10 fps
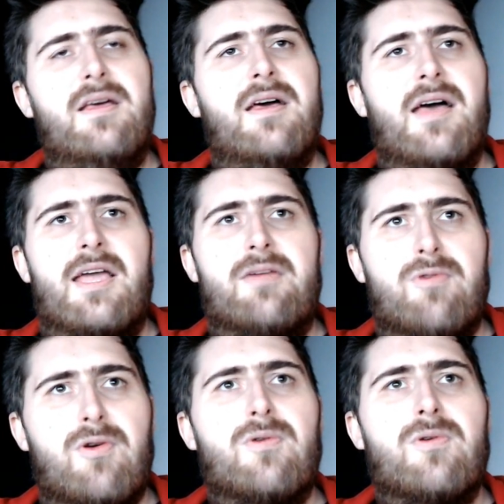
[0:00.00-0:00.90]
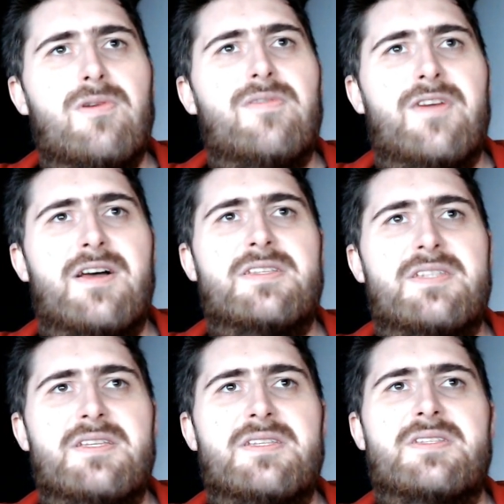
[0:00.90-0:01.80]
a rural
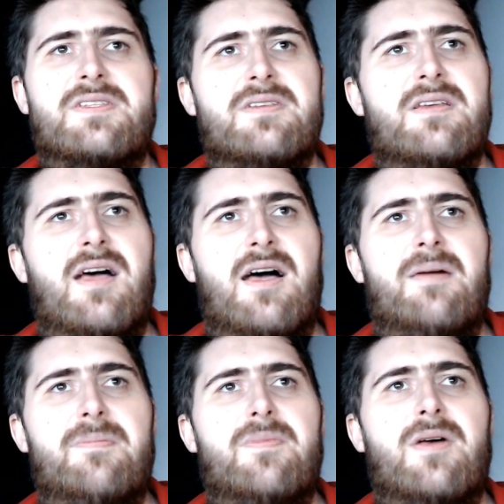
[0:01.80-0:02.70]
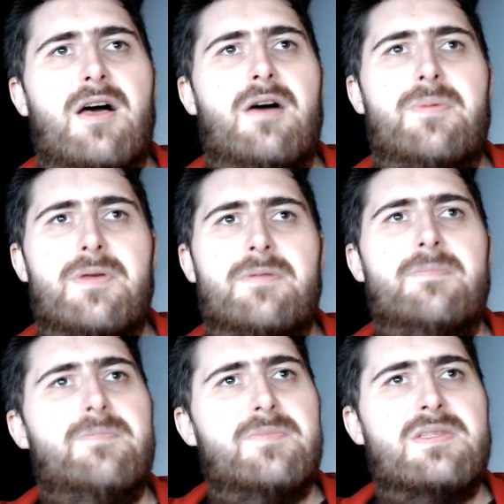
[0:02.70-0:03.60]
versus urban
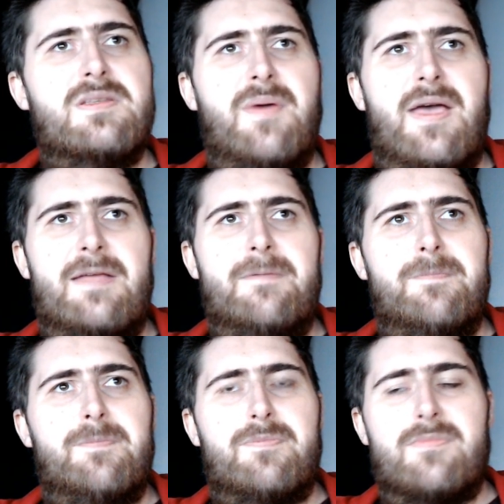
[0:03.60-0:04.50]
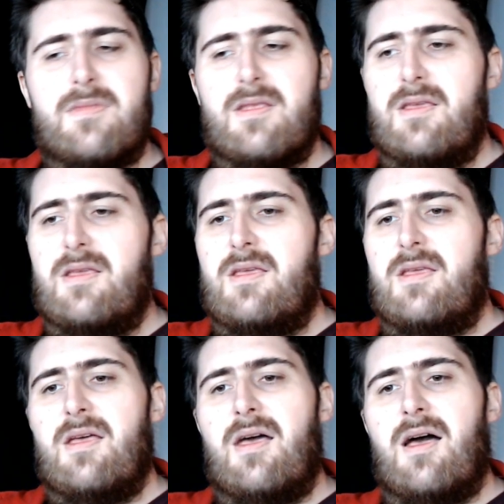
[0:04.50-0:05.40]
debate.
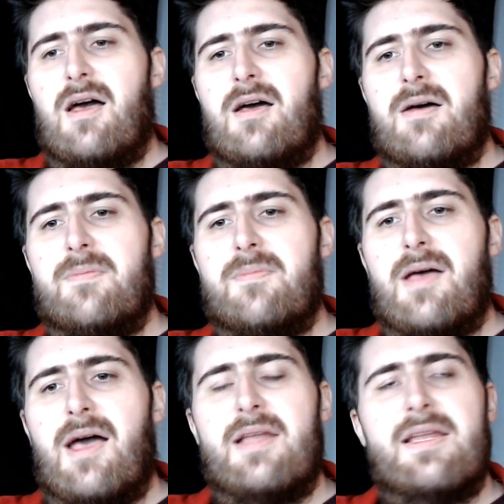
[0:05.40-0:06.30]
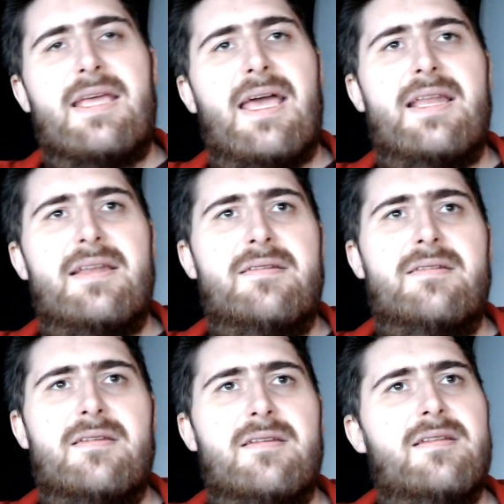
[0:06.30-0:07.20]
And again,
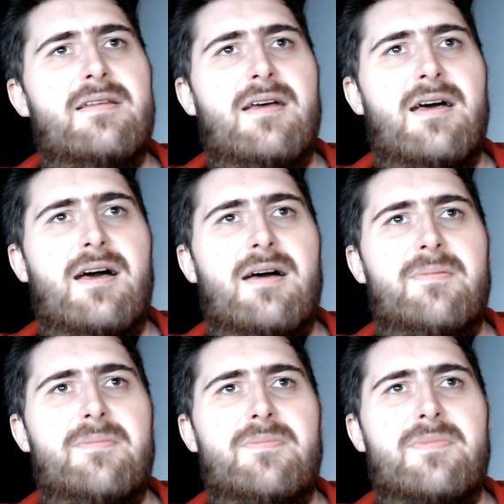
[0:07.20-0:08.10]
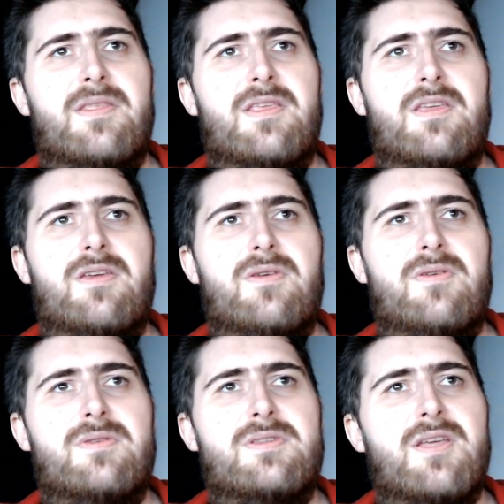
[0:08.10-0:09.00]

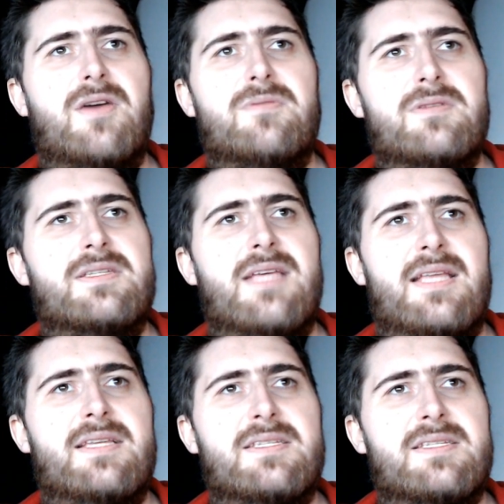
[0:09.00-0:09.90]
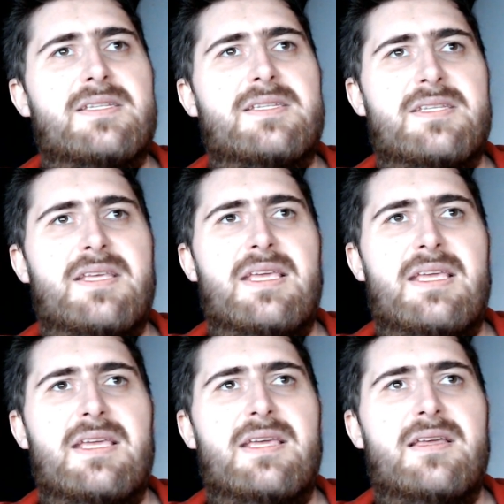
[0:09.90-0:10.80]
you don't tend to
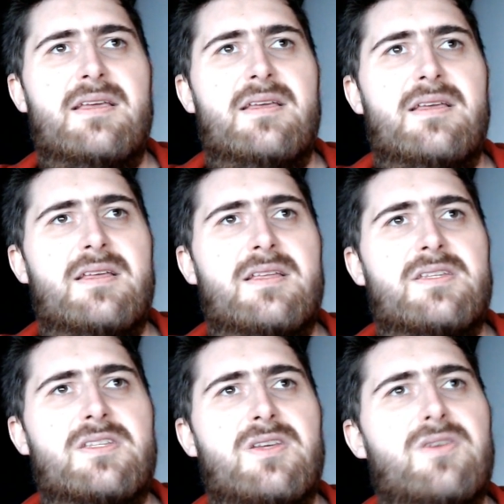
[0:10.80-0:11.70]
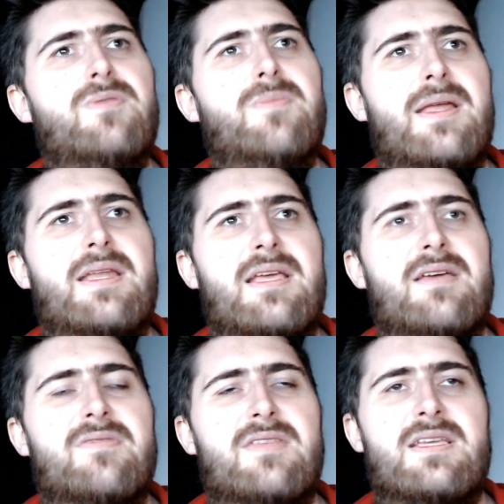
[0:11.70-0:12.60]
see too many
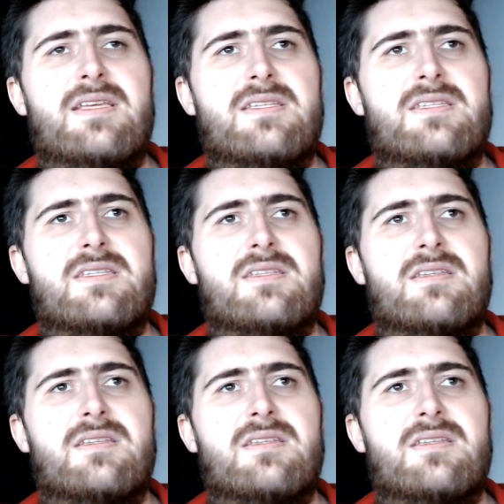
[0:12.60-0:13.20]
of these.